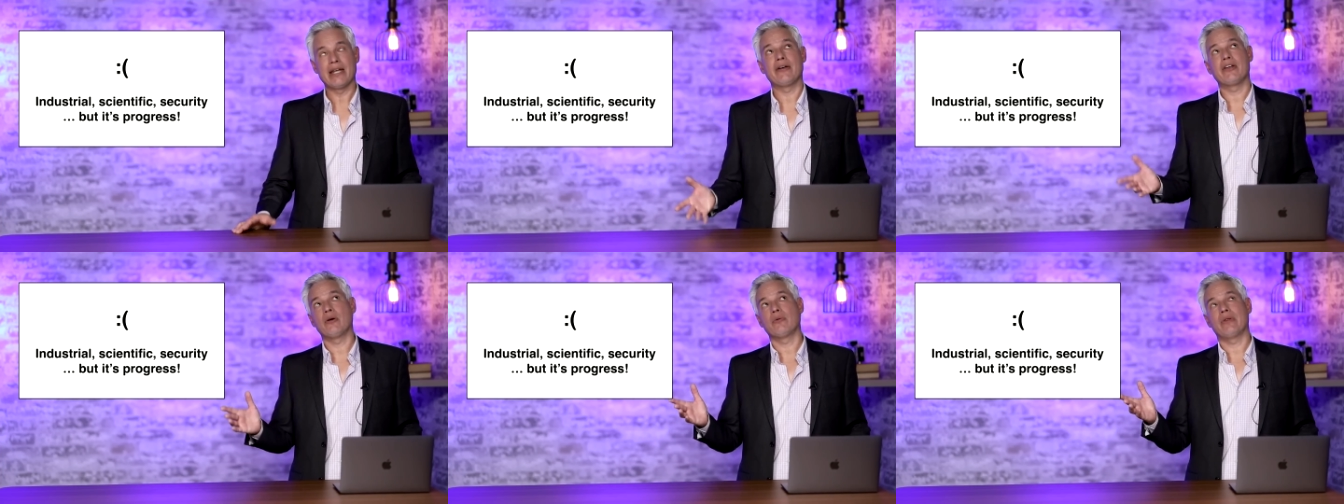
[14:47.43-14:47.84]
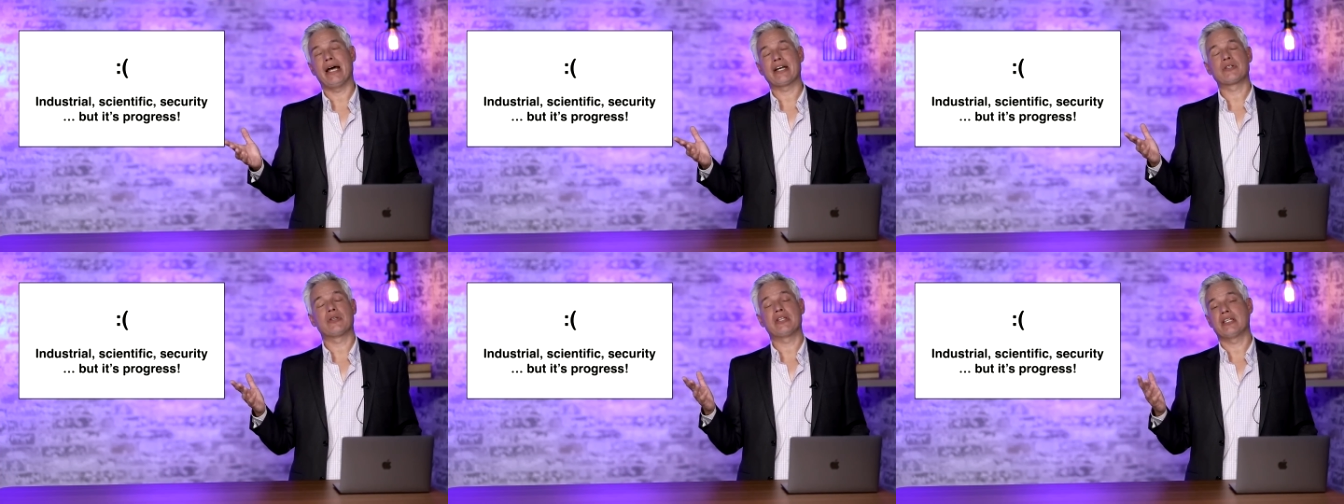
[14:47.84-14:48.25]
Now, I don't
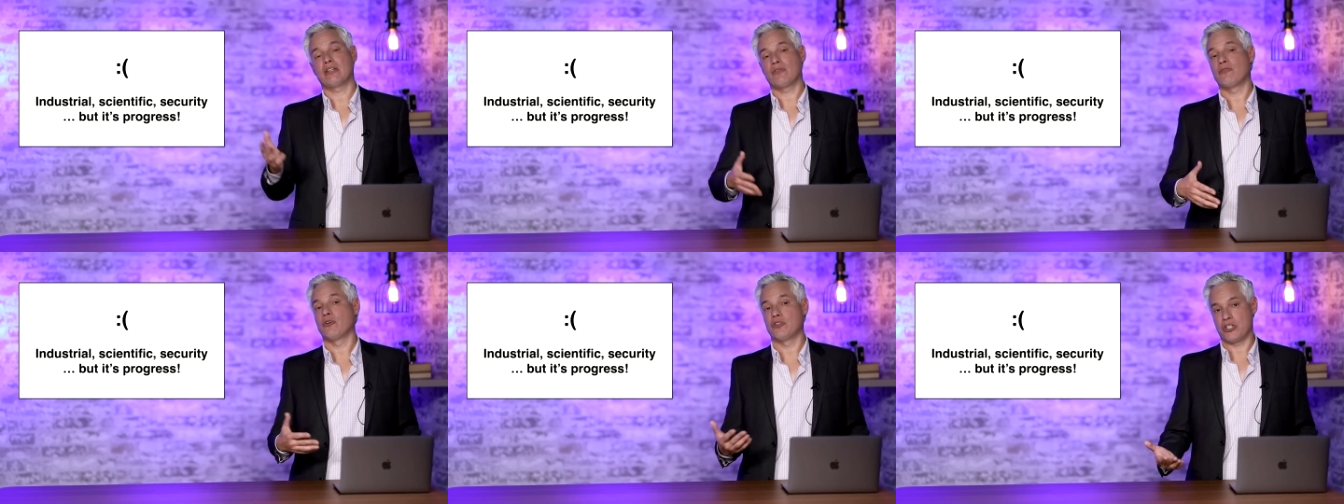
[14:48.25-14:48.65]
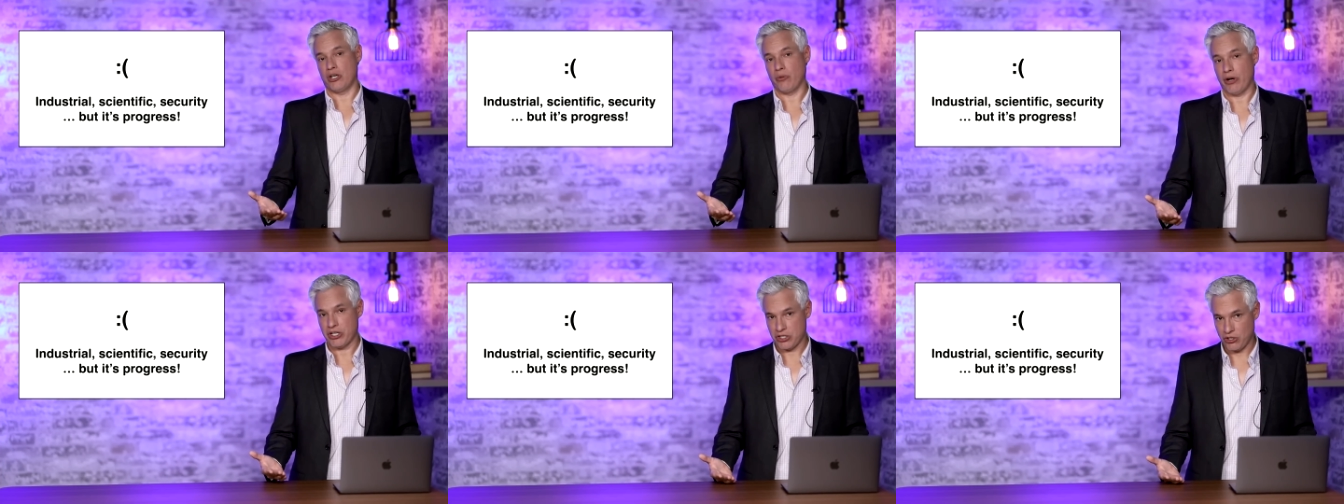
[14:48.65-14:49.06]
actually think the first
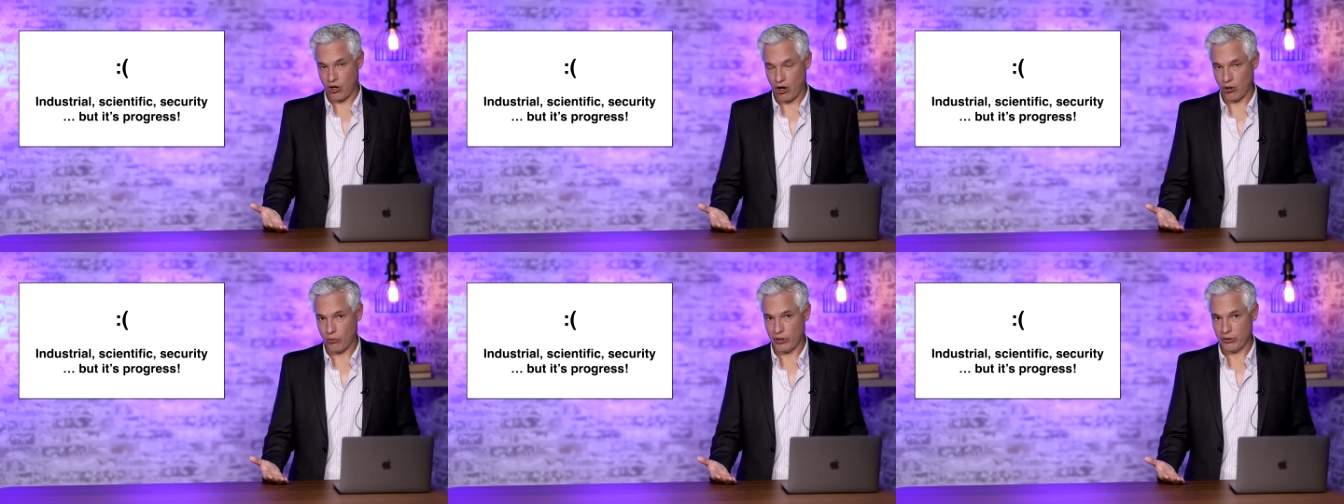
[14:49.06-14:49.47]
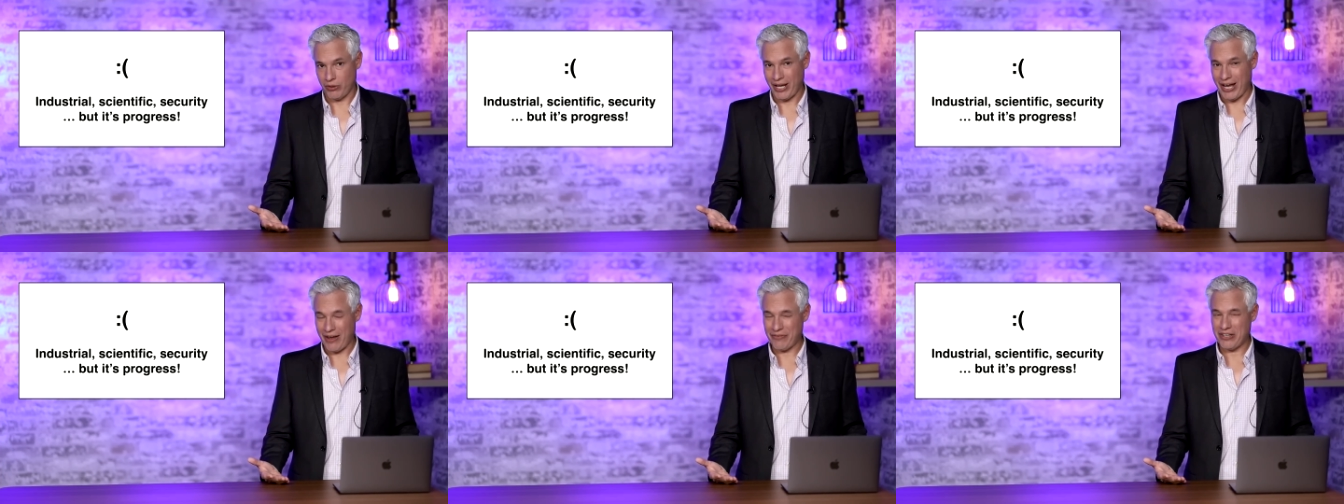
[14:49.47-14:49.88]
generation R1 will
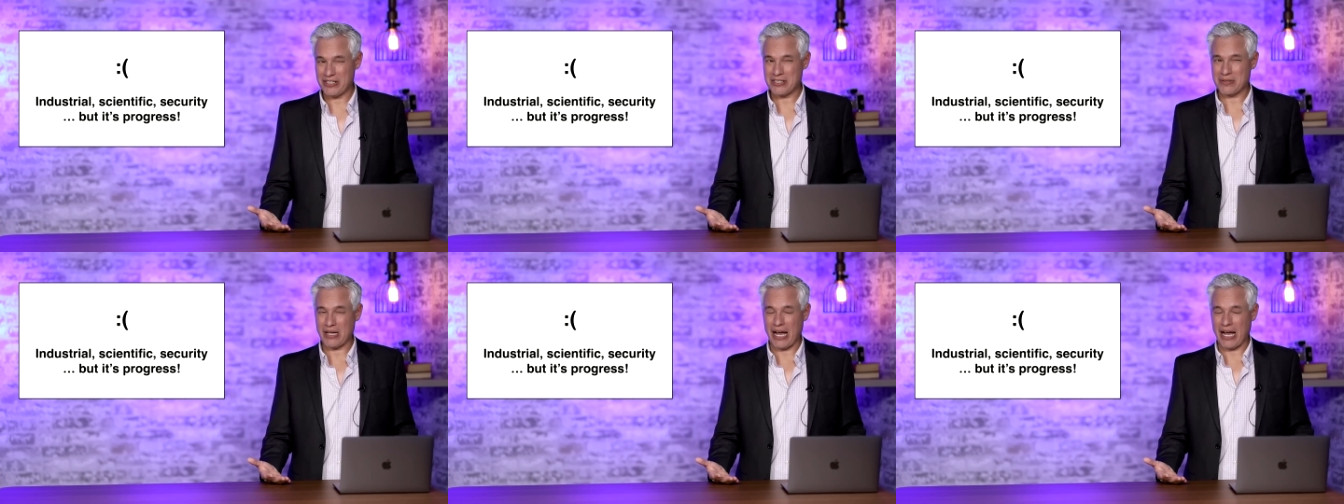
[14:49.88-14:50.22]
have this.